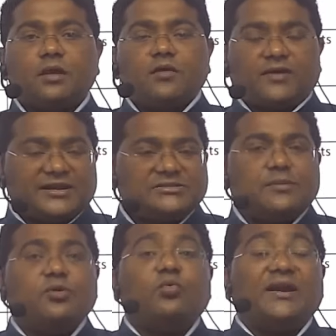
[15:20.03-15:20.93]
For
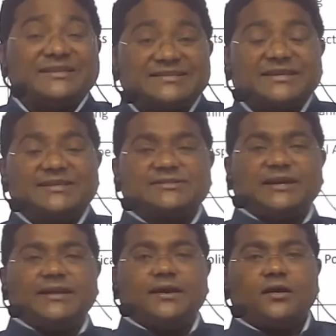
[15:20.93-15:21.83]
example, what is case study
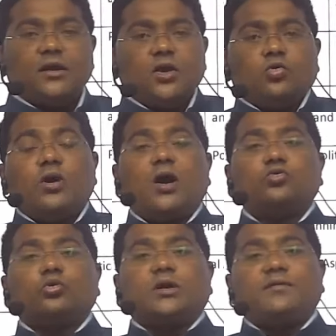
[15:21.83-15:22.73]
here? You have
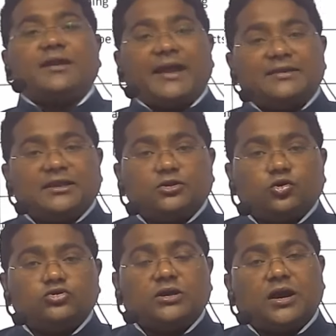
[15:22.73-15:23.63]
to cover either
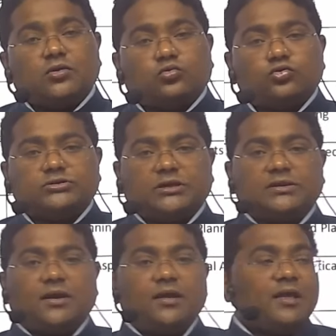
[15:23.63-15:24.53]
Yojana or Kurukshetra.